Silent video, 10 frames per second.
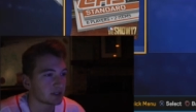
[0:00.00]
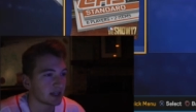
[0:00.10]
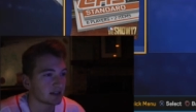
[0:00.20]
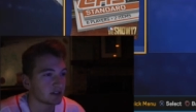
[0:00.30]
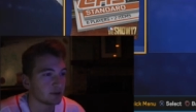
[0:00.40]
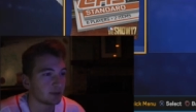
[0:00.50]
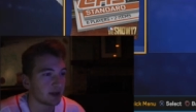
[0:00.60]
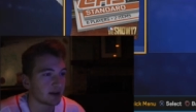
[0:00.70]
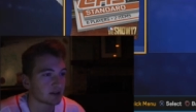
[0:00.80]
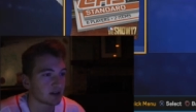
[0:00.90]
set two
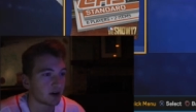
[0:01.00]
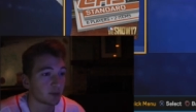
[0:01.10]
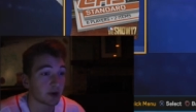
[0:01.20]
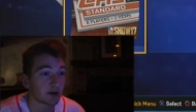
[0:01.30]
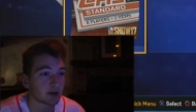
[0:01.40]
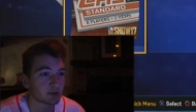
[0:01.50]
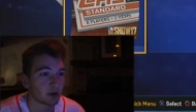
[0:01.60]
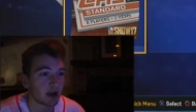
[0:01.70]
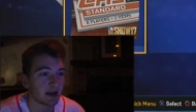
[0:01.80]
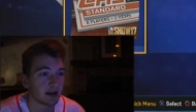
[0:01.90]
players, hardware Kris
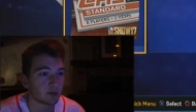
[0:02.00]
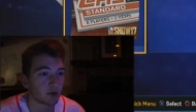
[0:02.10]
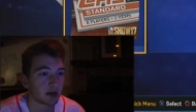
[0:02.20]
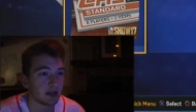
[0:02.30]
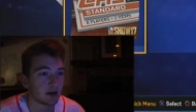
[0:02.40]
Bryant and rookie